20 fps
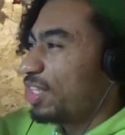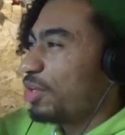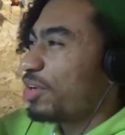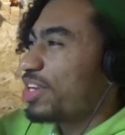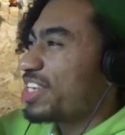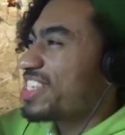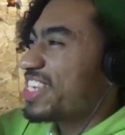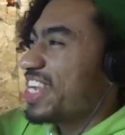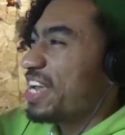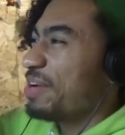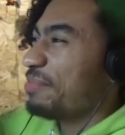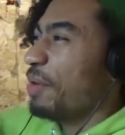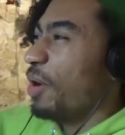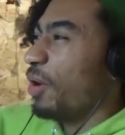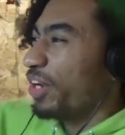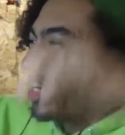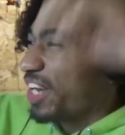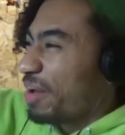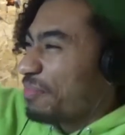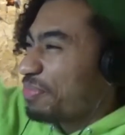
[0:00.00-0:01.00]
You can see him
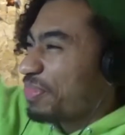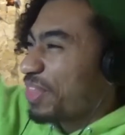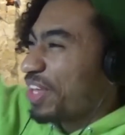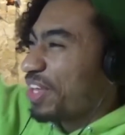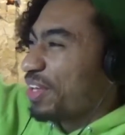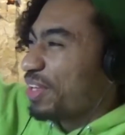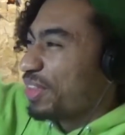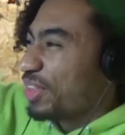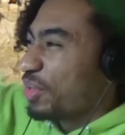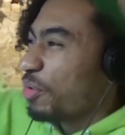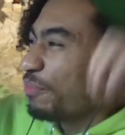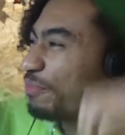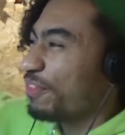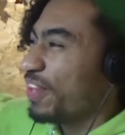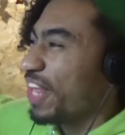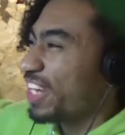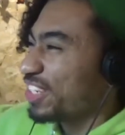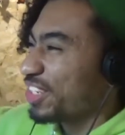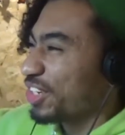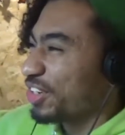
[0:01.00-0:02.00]
holding up the
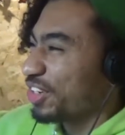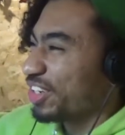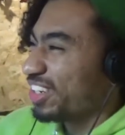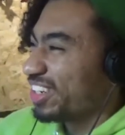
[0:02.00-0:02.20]
reflector.